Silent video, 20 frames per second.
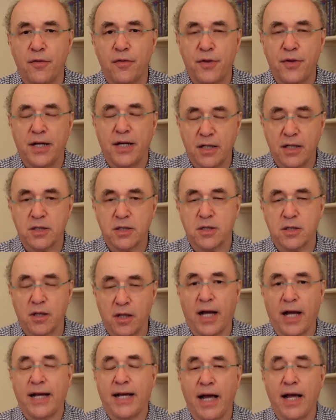things
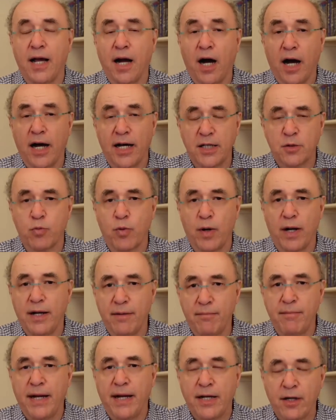like AIs where
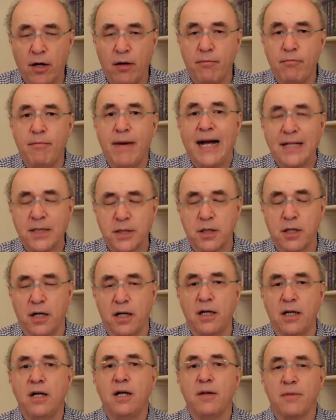it may not matter